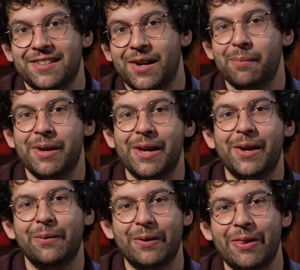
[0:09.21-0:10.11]
And I'm
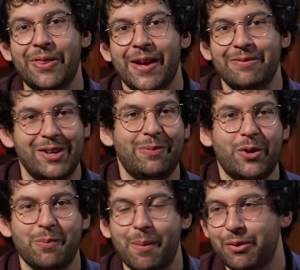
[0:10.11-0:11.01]
here with a very
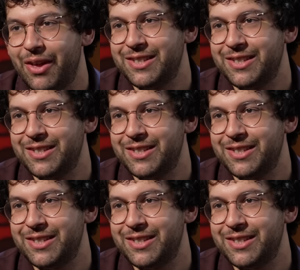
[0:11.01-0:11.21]
special member of that